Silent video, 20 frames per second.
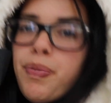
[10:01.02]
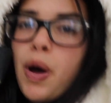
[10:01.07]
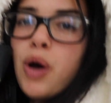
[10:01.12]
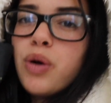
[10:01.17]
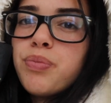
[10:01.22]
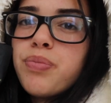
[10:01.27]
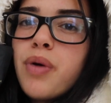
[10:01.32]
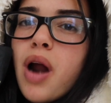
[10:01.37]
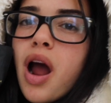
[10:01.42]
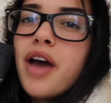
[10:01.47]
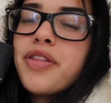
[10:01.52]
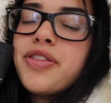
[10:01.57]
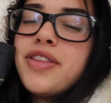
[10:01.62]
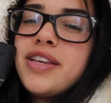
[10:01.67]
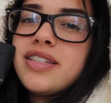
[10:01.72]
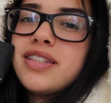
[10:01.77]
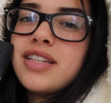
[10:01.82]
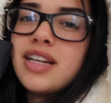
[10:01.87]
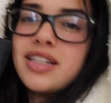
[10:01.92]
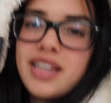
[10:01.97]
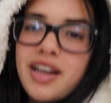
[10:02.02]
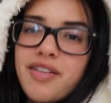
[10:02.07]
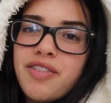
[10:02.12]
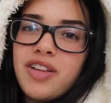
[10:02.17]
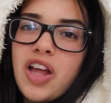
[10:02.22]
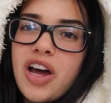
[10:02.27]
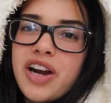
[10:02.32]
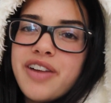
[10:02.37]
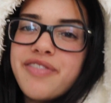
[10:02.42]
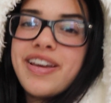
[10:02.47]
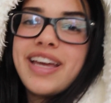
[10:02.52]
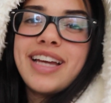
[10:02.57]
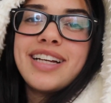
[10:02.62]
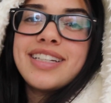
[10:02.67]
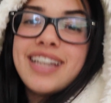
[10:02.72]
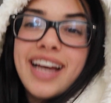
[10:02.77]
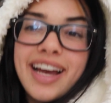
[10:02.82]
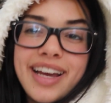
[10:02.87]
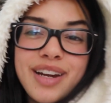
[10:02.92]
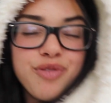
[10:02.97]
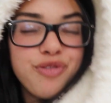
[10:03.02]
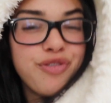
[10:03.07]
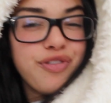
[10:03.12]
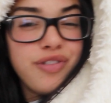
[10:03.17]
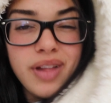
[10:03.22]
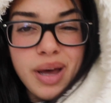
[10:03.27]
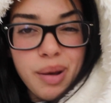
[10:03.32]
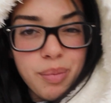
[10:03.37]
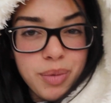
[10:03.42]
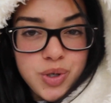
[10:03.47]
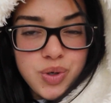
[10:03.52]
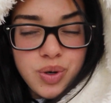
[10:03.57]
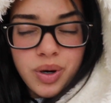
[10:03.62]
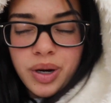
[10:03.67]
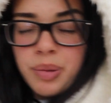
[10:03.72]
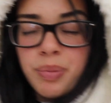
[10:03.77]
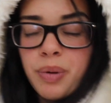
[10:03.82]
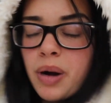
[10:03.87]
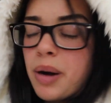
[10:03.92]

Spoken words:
Bone broth is said to have a lot of anti-inflammatory